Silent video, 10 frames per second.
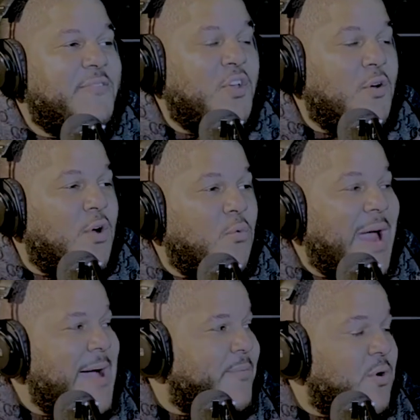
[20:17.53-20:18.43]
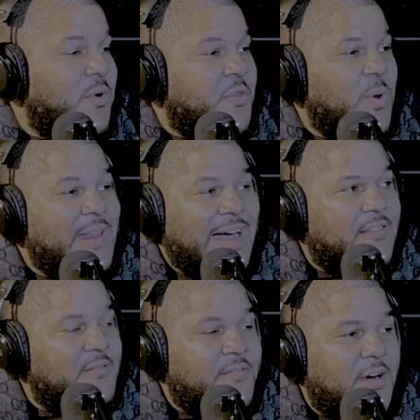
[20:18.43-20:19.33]
If you're a rapper with
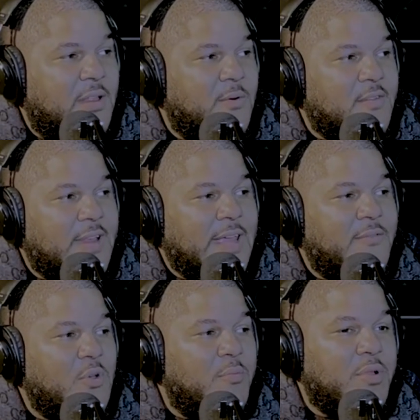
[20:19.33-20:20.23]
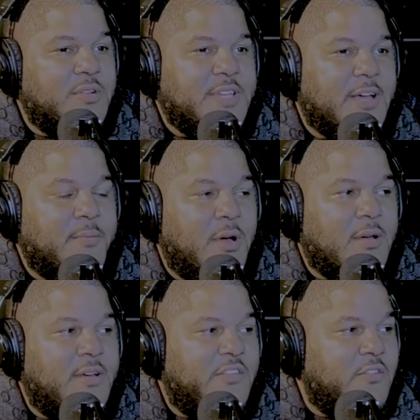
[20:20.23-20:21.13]
3,000 followers, they give you a blue check
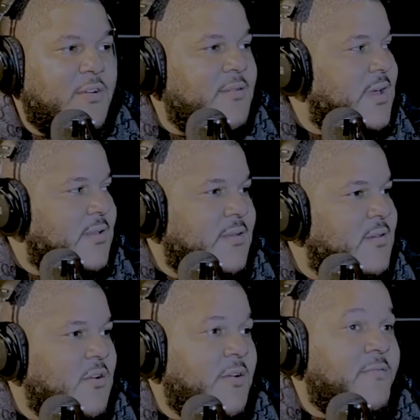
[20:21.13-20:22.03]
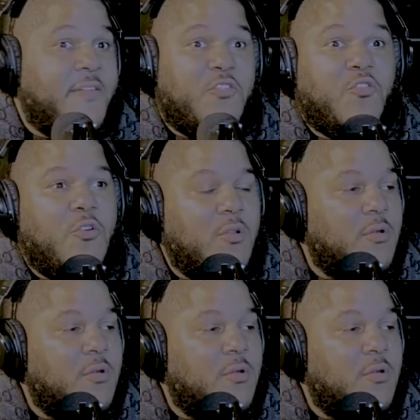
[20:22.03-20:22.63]
mark because you're an official